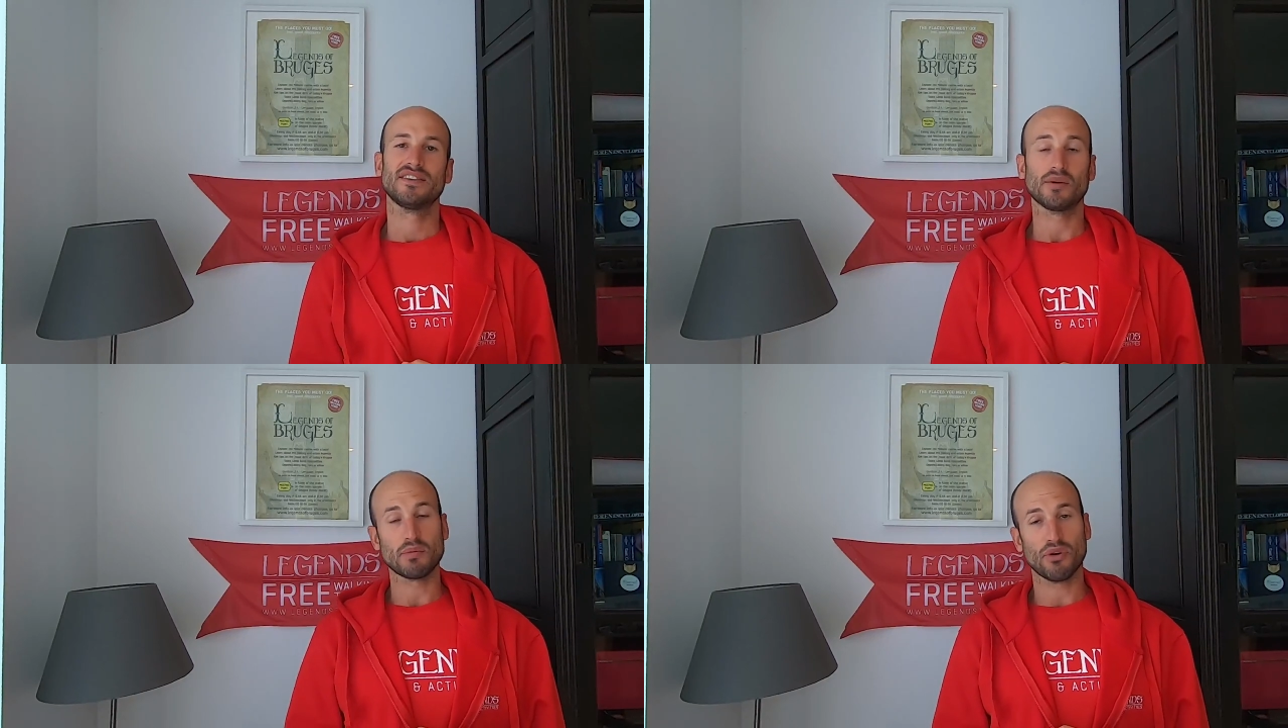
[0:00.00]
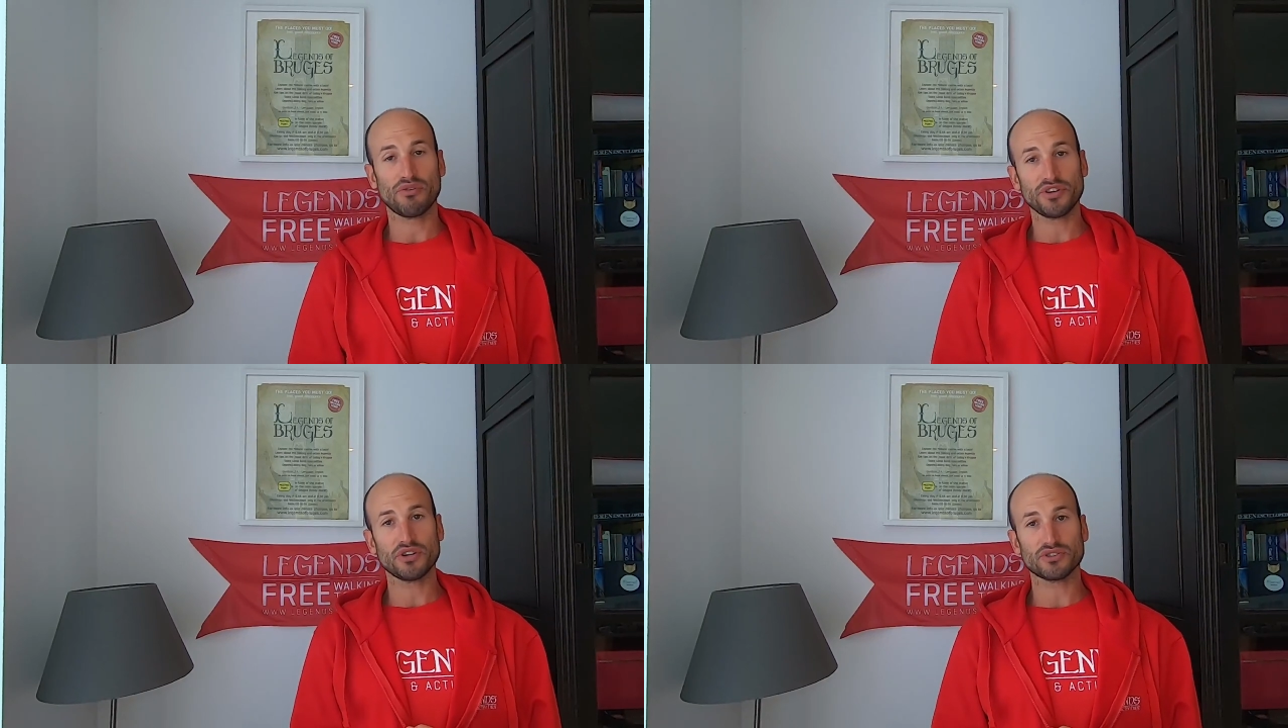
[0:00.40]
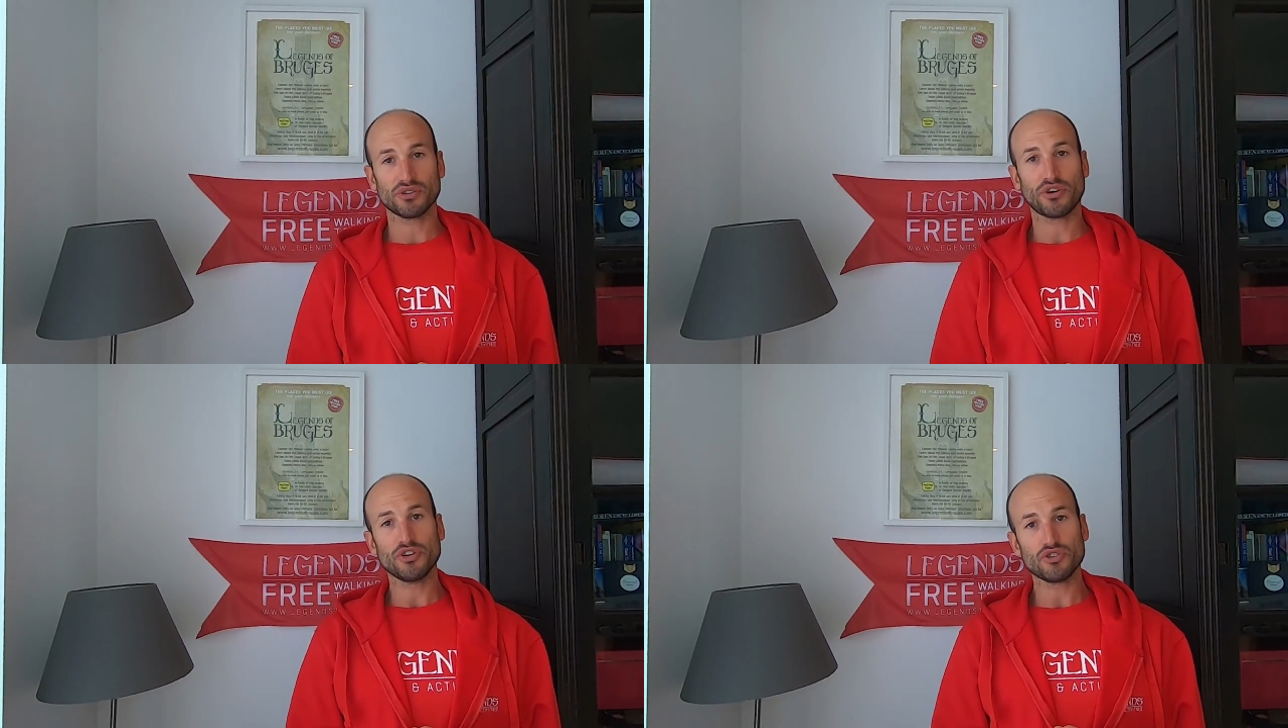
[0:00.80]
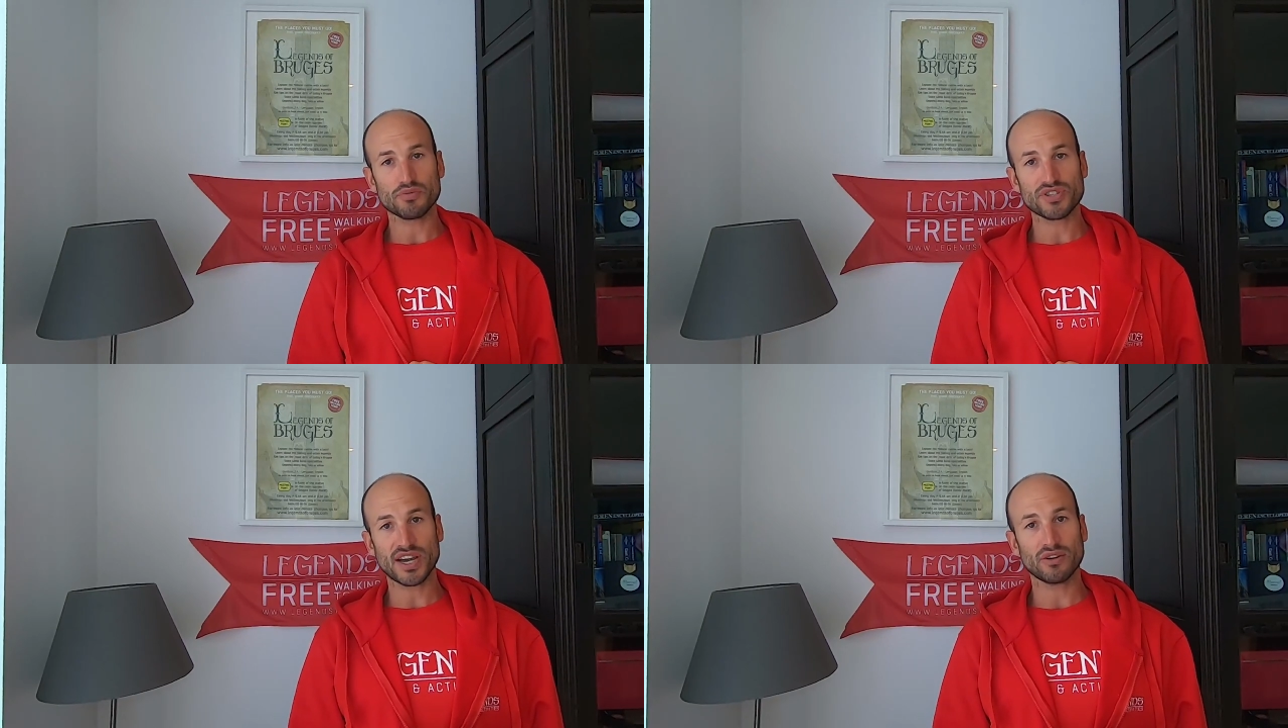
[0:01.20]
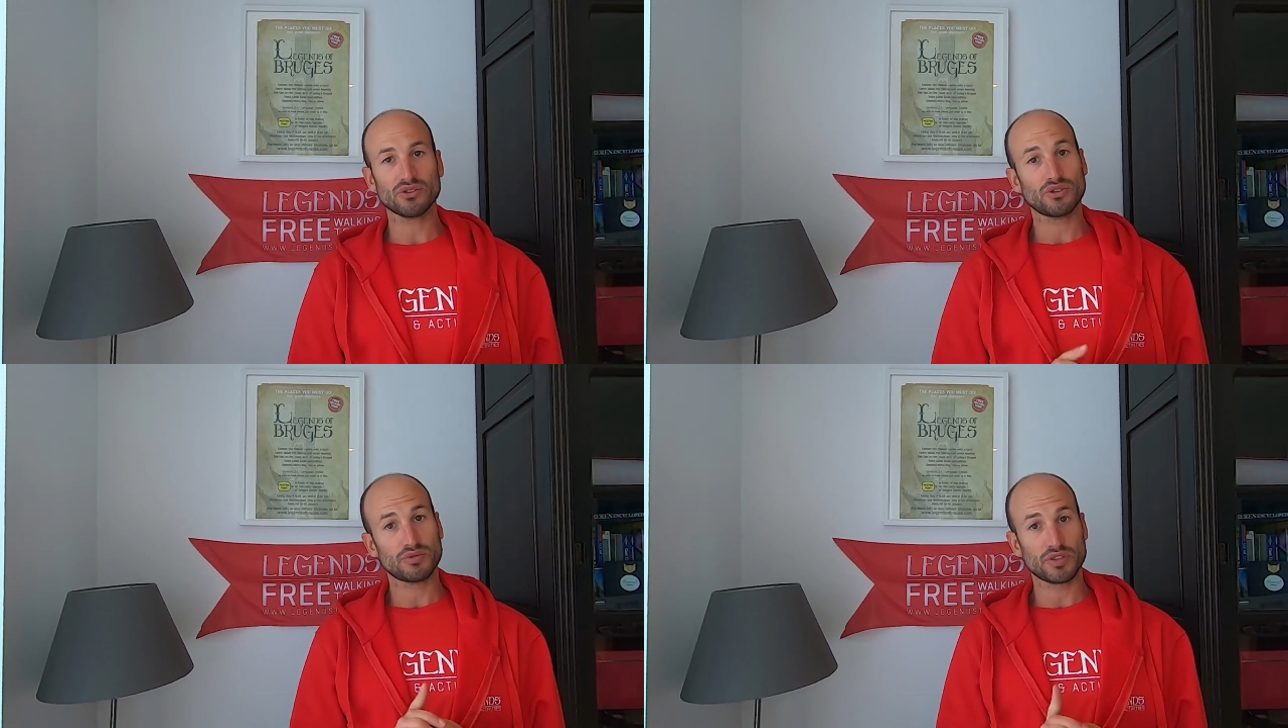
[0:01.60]
There'll be more videos on our YouTube
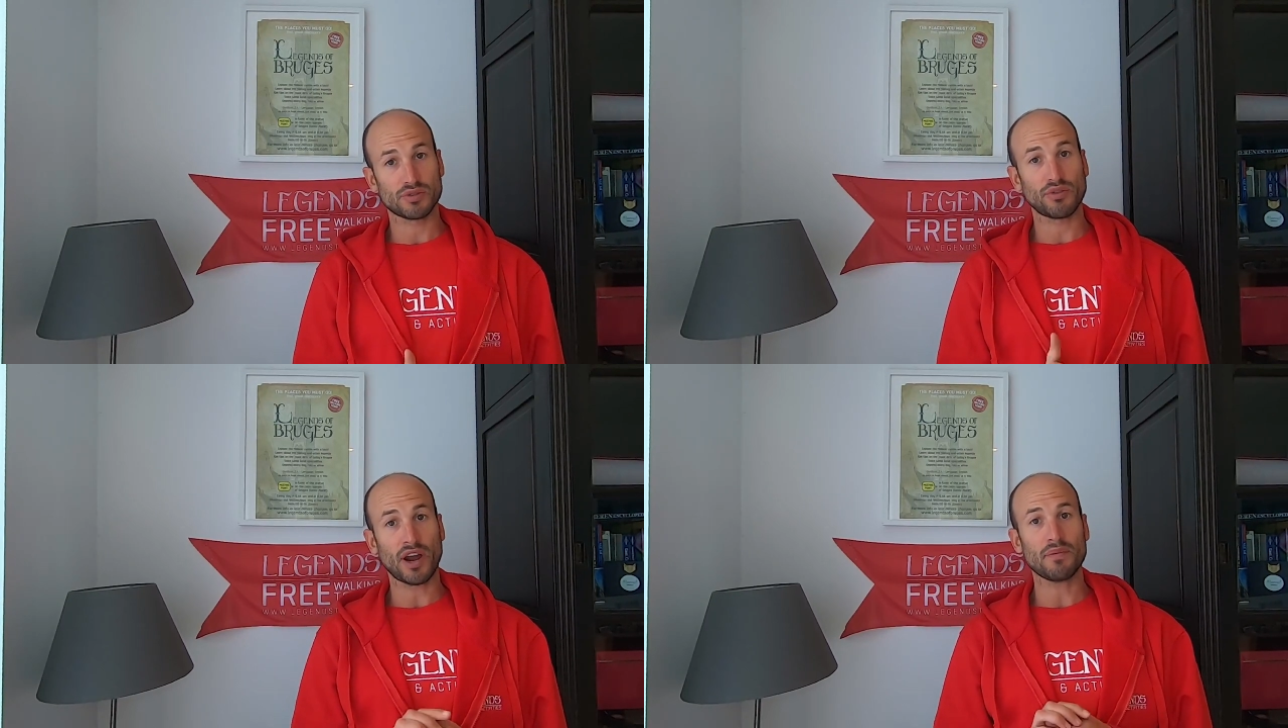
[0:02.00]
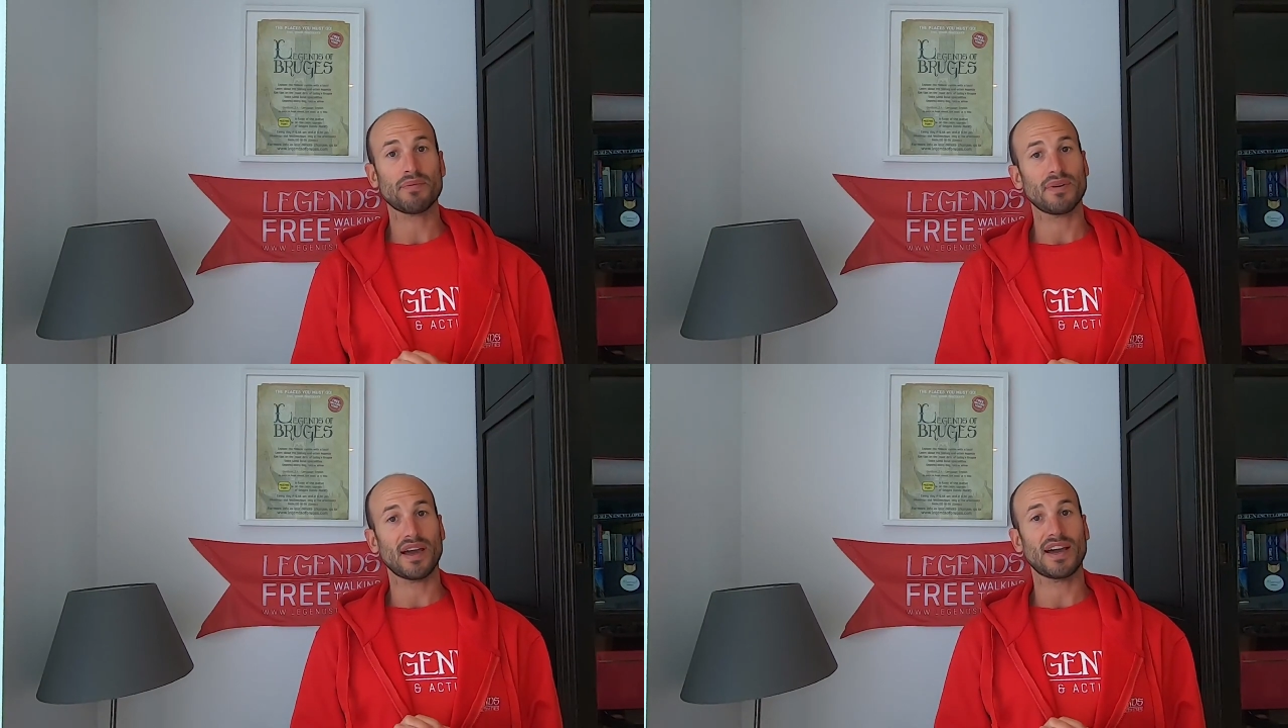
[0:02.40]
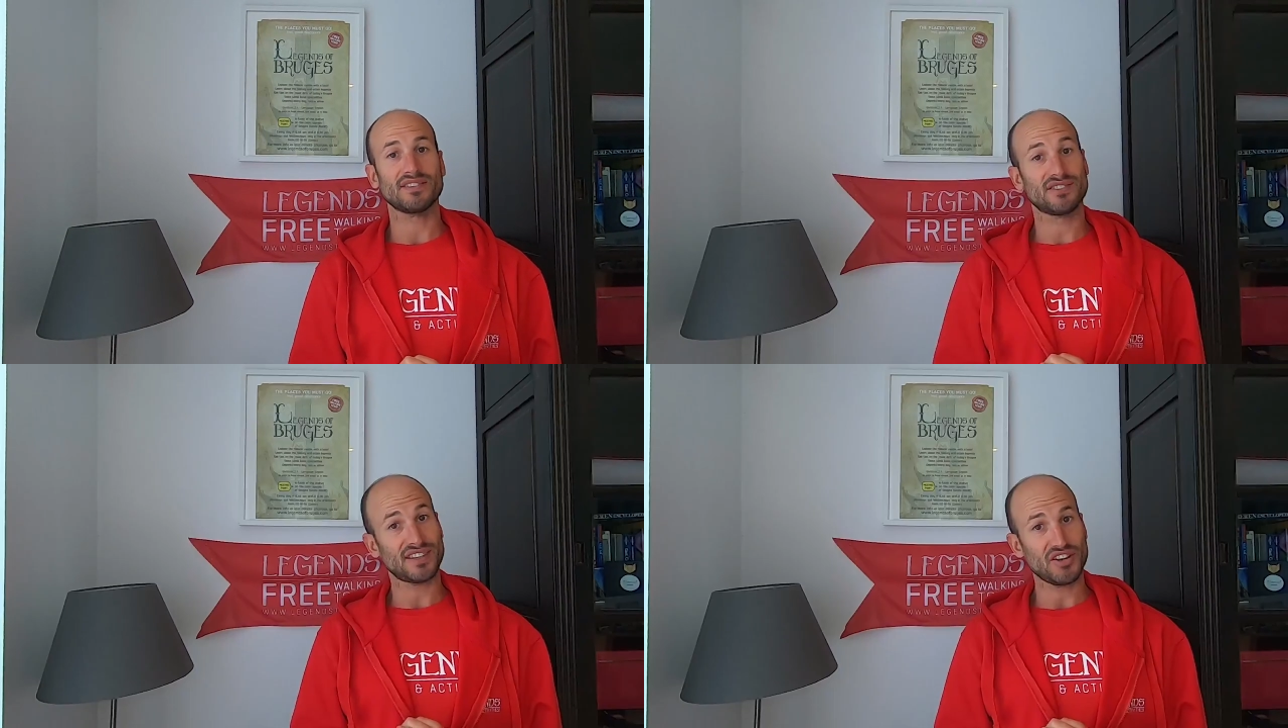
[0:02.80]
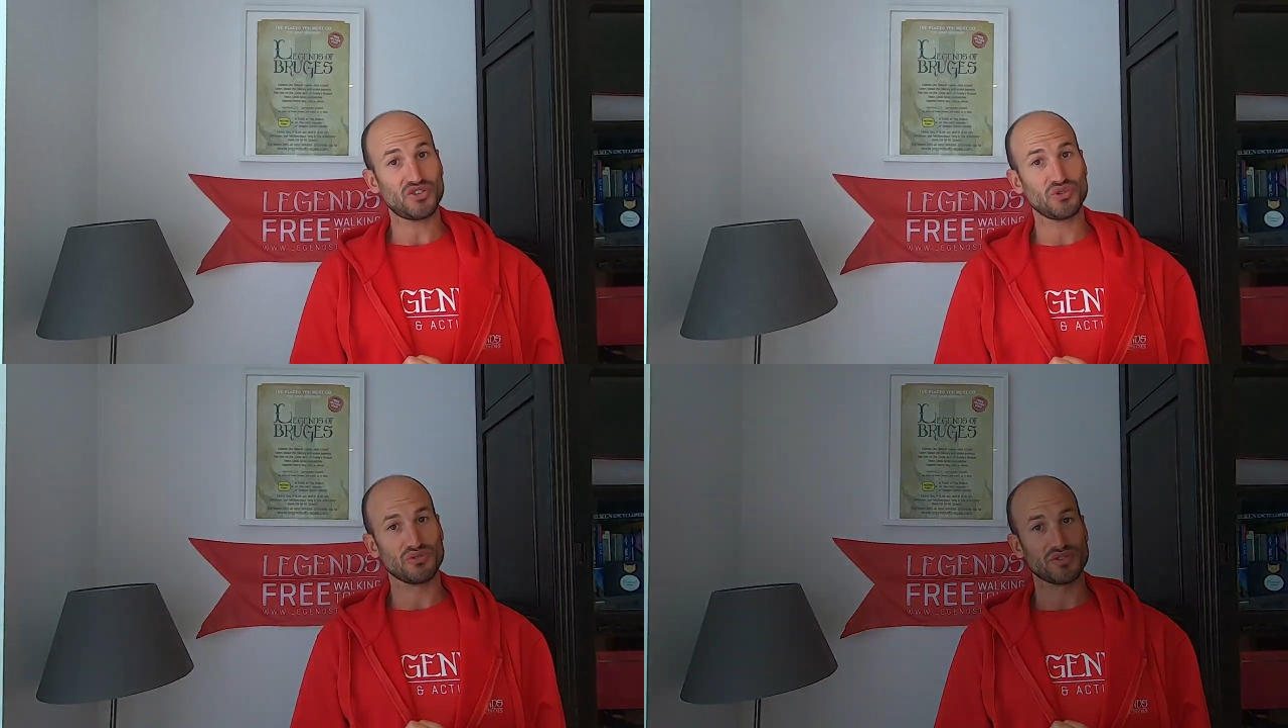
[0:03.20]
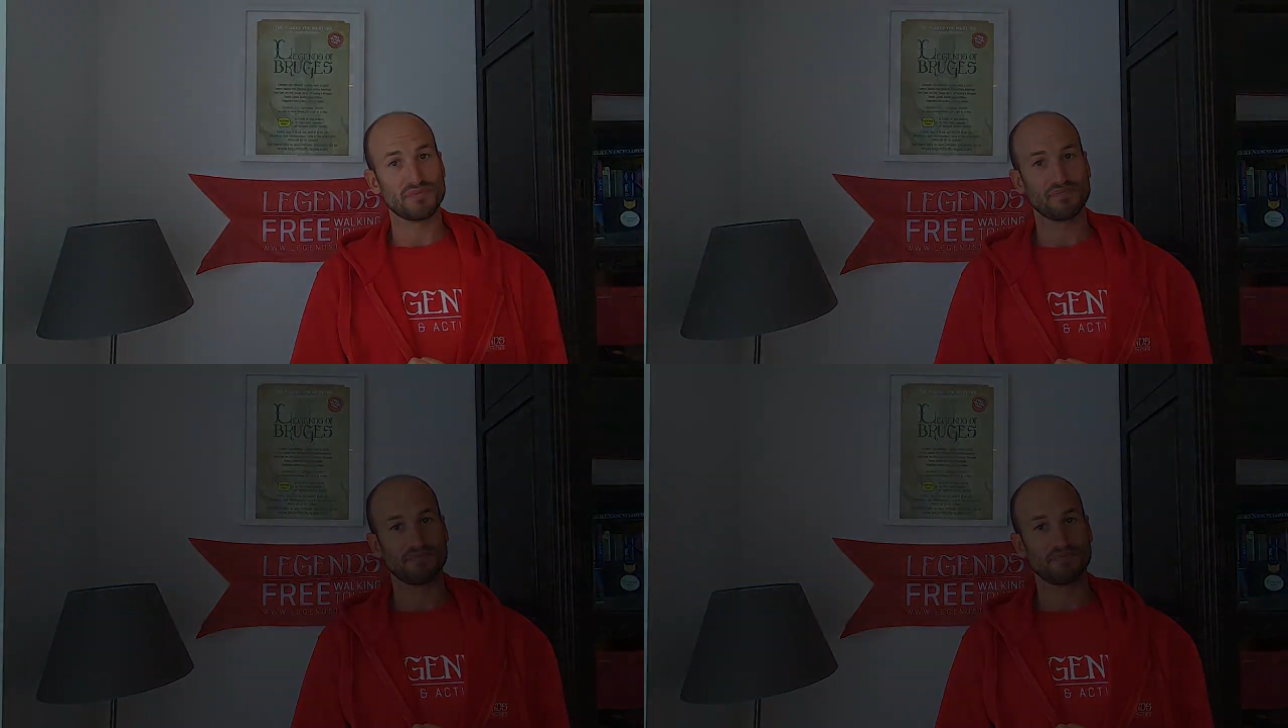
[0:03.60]
channel, so subscribe and stay tuned.